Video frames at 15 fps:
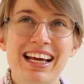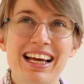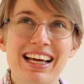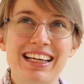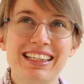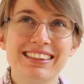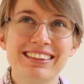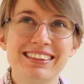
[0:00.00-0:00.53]

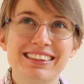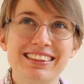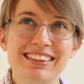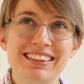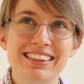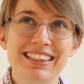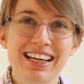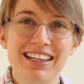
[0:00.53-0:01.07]
And
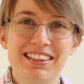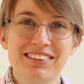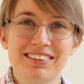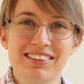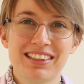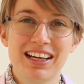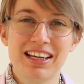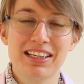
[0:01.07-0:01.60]
yeah,
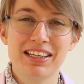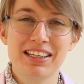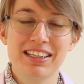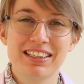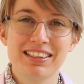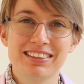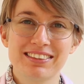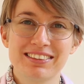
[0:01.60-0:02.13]

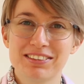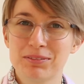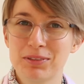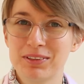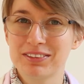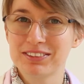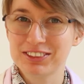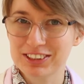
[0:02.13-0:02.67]
I
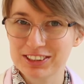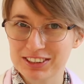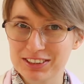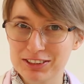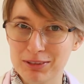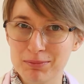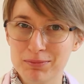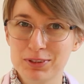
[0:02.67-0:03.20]
will
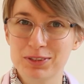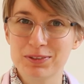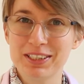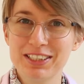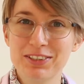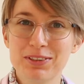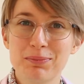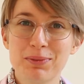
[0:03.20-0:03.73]
just jump
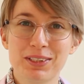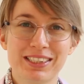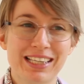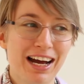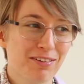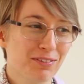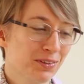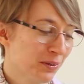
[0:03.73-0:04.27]
straight into it because I
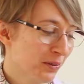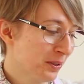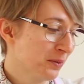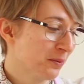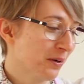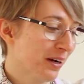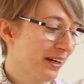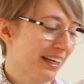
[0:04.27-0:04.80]
have to go
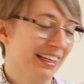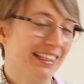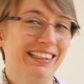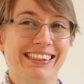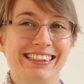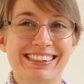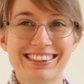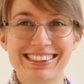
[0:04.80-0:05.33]
to work and
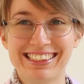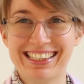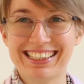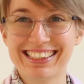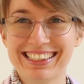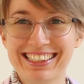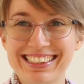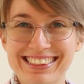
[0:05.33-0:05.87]
it's
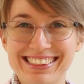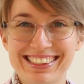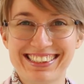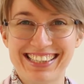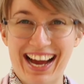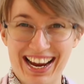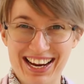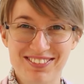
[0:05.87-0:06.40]
a
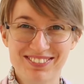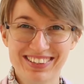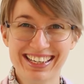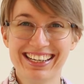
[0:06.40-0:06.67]
time.